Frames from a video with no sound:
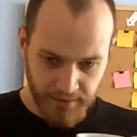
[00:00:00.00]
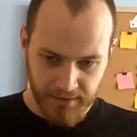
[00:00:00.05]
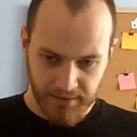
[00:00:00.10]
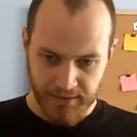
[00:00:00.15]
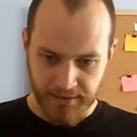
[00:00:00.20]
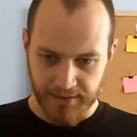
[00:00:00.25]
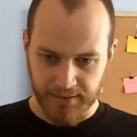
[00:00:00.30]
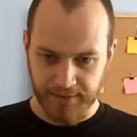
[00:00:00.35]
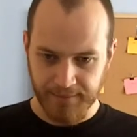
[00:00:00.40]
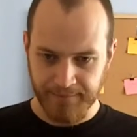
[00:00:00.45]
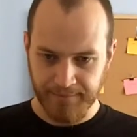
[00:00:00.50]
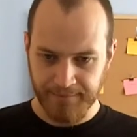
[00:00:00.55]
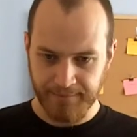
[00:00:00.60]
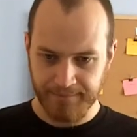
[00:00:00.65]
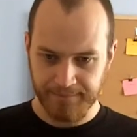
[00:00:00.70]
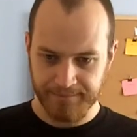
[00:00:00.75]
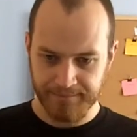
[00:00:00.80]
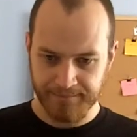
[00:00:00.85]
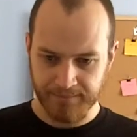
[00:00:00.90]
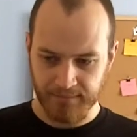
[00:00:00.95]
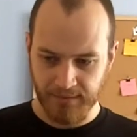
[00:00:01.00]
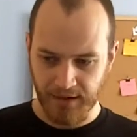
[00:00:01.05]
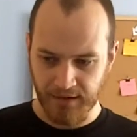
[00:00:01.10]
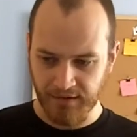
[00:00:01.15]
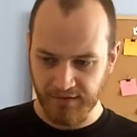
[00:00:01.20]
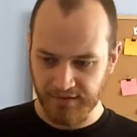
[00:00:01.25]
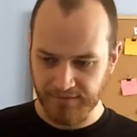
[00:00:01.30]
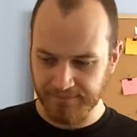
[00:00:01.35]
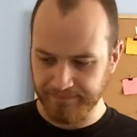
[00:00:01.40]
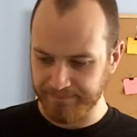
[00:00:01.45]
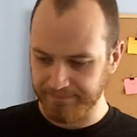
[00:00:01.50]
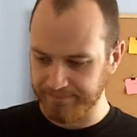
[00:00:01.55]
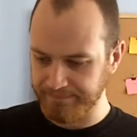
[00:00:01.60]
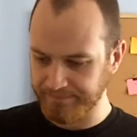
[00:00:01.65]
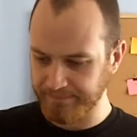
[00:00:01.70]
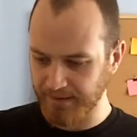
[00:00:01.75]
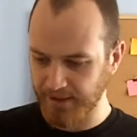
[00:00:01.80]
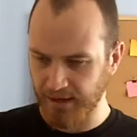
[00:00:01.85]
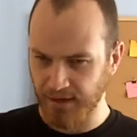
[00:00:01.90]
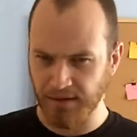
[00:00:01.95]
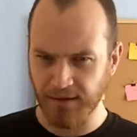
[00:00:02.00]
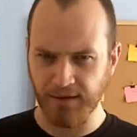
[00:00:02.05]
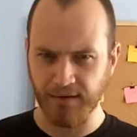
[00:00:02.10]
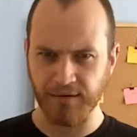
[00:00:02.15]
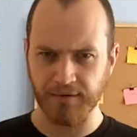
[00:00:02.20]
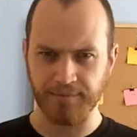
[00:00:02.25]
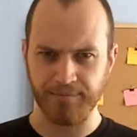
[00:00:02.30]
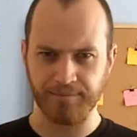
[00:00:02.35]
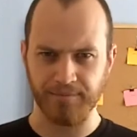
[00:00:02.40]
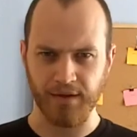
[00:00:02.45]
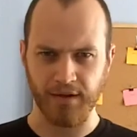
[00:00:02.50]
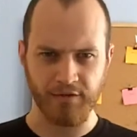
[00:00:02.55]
um, it just I don't know.